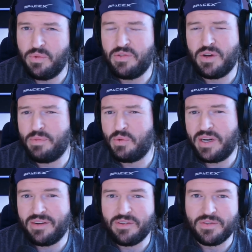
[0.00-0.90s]
We've all been
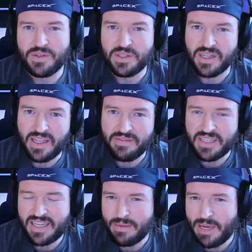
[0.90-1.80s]
waiting for version 11
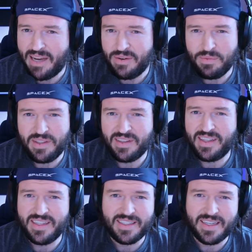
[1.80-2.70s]
to come out, and we think
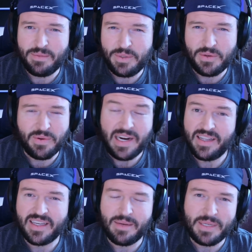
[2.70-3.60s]
that it's going to be great
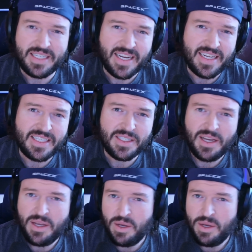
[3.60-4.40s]
in the coming days,